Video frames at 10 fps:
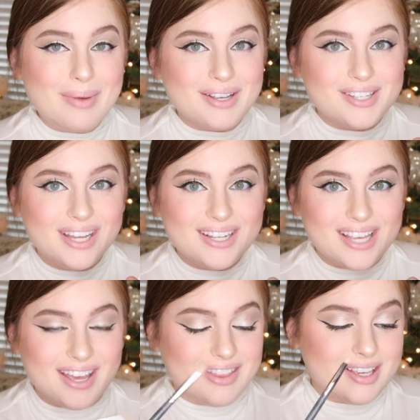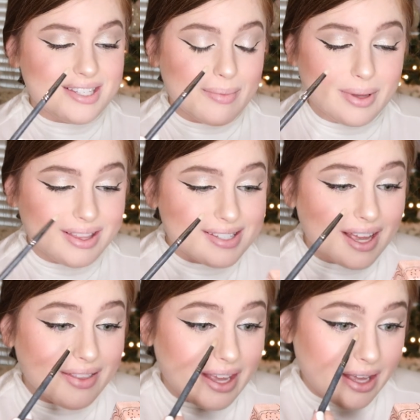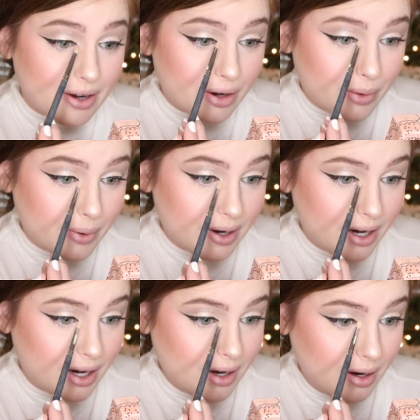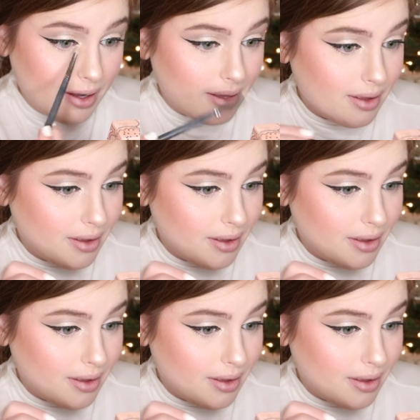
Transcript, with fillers: I'm also gonna take this and put this on the inner corner